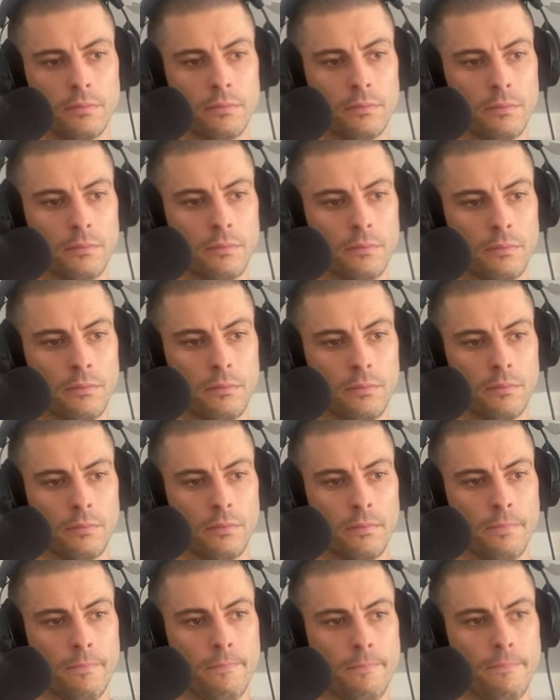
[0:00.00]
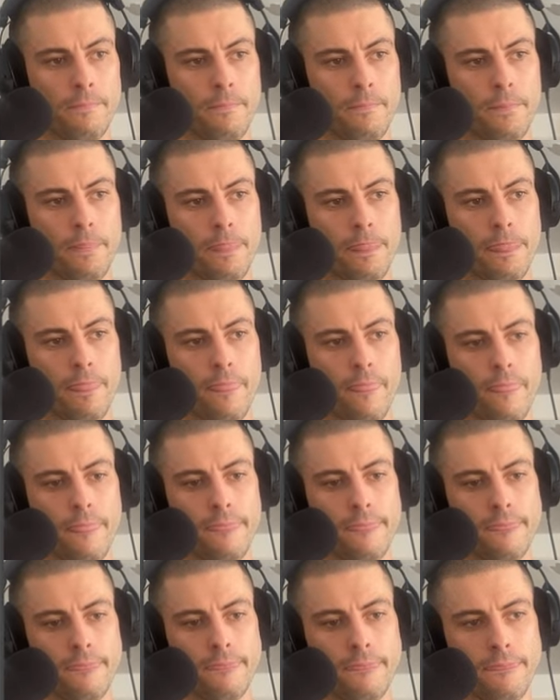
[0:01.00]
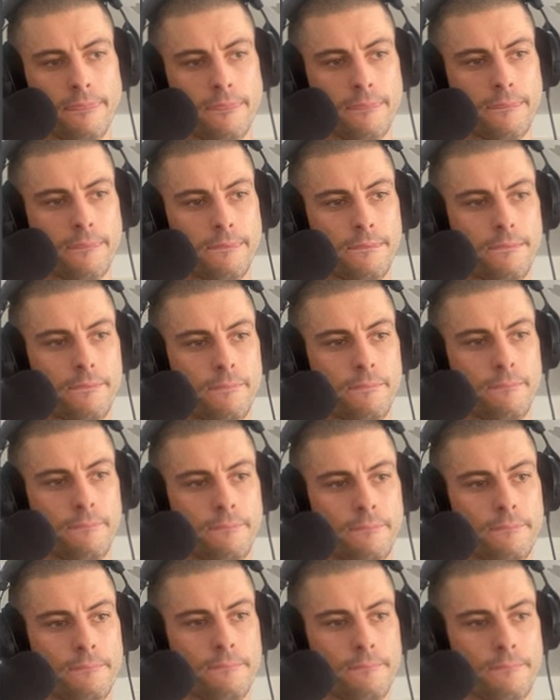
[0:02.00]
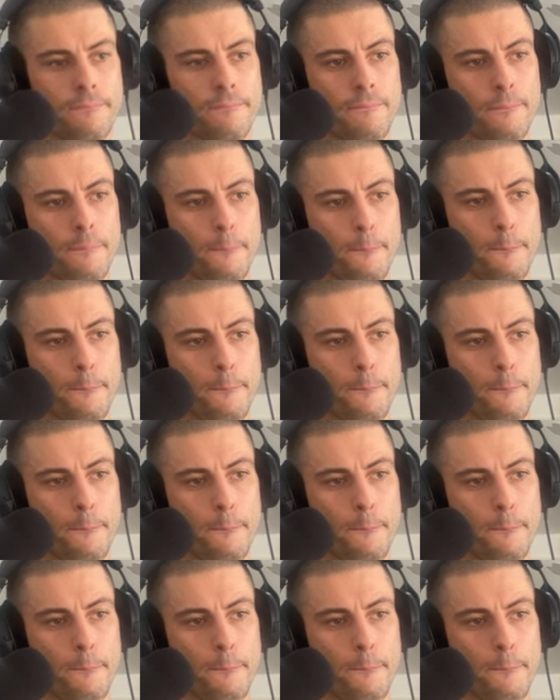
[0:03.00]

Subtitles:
Nobody speaks.